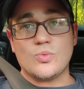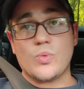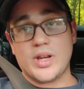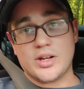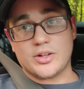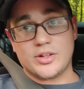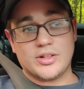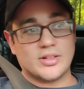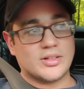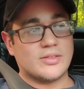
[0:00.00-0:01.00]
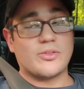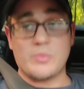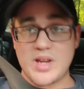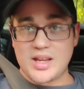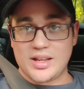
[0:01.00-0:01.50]
weird for
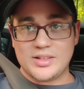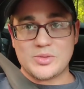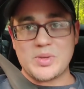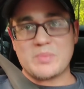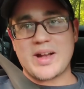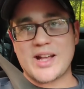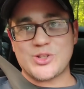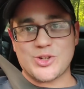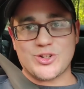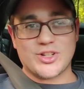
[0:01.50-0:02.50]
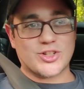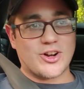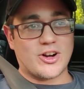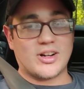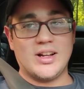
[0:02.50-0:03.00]
me to be a passenger in this
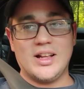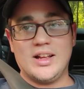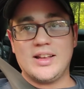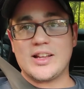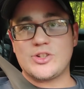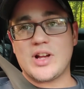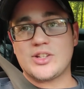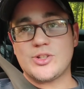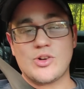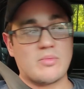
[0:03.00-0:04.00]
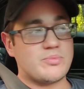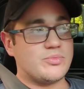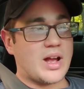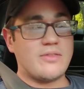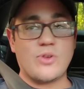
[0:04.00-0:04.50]
car. Like you guys know,
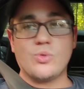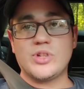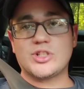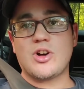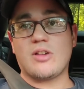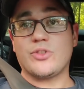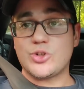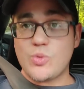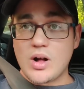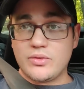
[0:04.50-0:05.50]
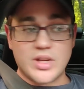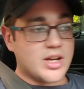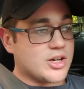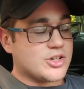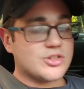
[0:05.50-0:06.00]
I've owned this car for 12
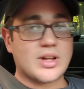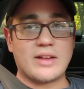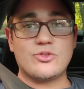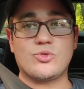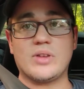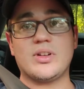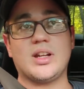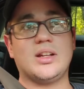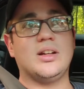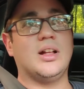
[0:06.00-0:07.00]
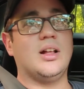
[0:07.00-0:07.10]
years. I've driven it.